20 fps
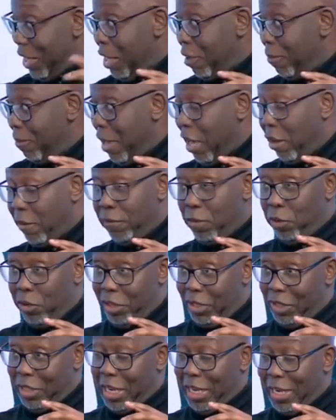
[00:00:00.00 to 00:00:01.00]
to come back for
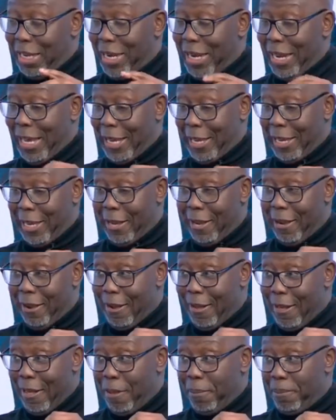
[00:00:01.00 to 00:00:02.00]
the second leg.
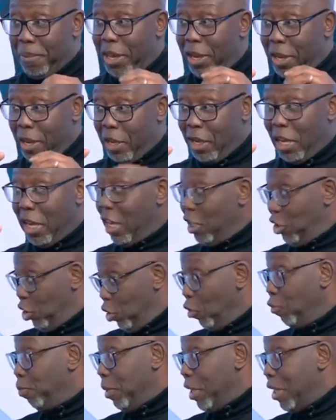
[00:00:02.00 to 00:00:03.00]
But as
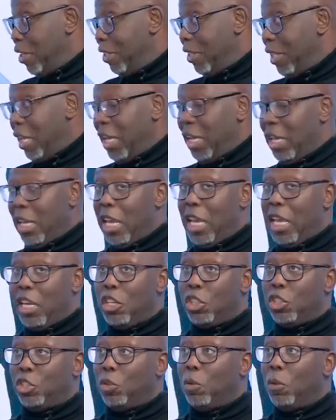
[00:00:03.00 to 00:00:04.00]
you've been saying,
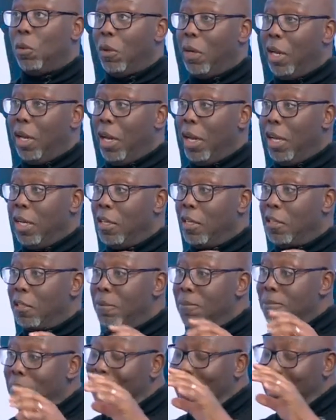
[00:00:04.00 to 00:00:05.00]
in the short and
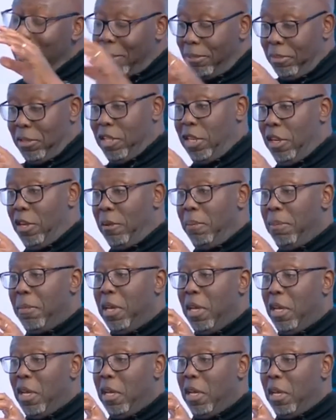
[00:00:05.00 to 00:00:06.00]
medium term,
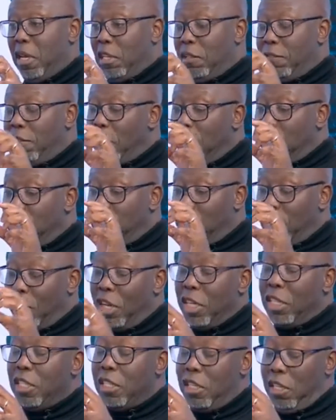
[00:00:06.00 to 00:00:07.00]
as far as
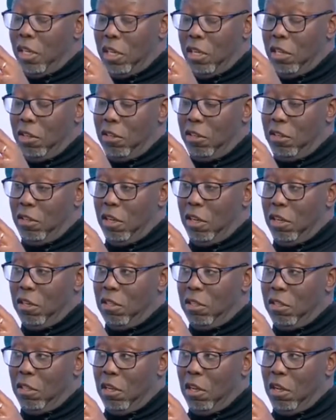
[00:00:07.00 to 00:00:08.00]
United are
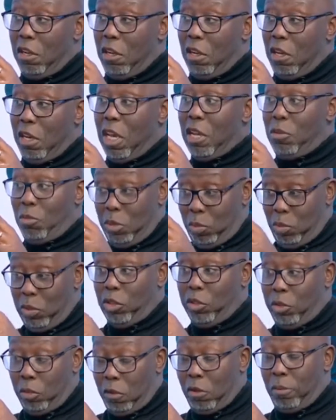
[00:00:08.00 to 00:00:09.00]
concerned, and we
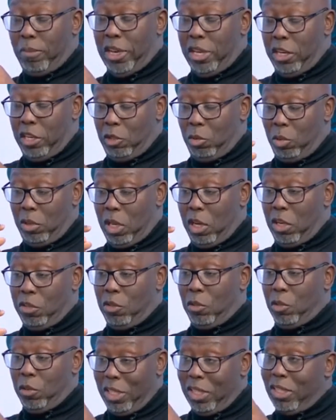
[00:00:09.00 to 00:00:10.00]
will talk about this with
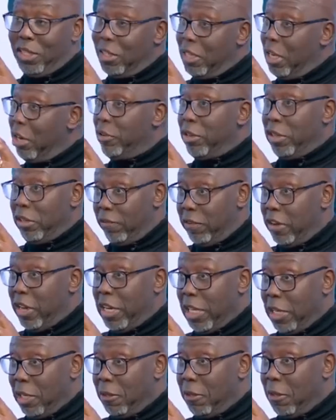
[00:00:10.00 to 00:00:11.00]
Arsenal, this is
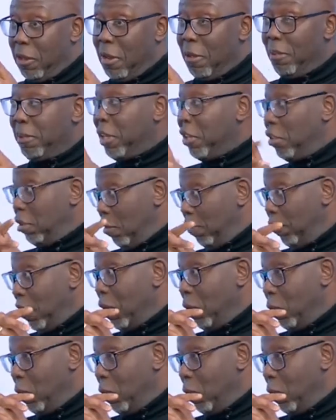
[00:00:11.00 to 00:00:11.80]
era-defining. Because if